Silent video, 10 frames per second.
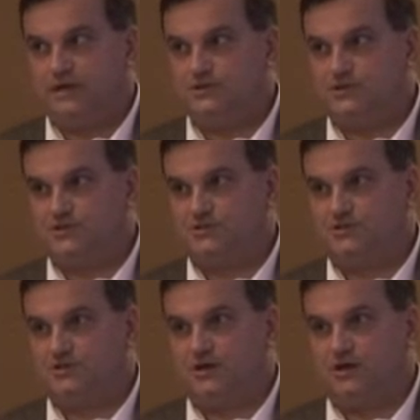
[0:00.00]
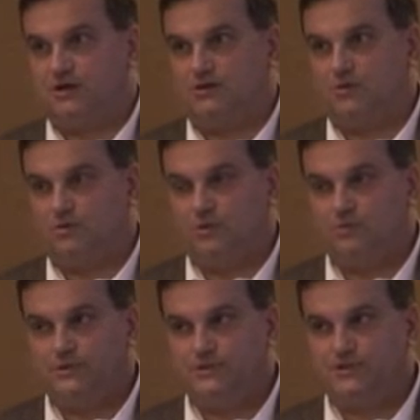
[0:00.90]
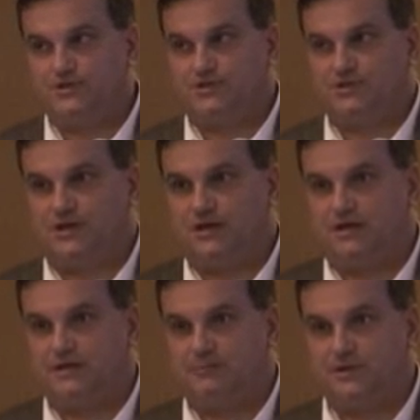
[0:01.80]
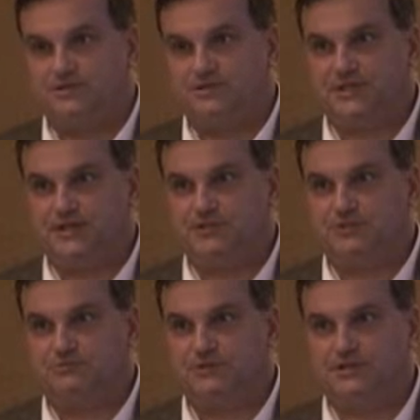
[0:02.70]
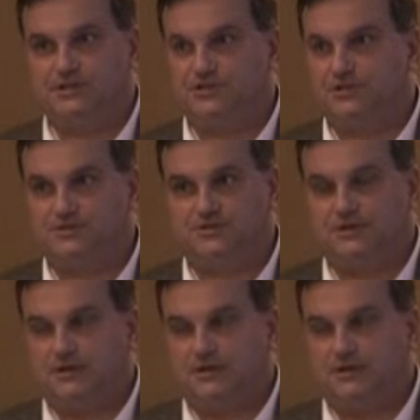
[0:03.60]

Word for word: I just saw or what we just saw in the presentation really just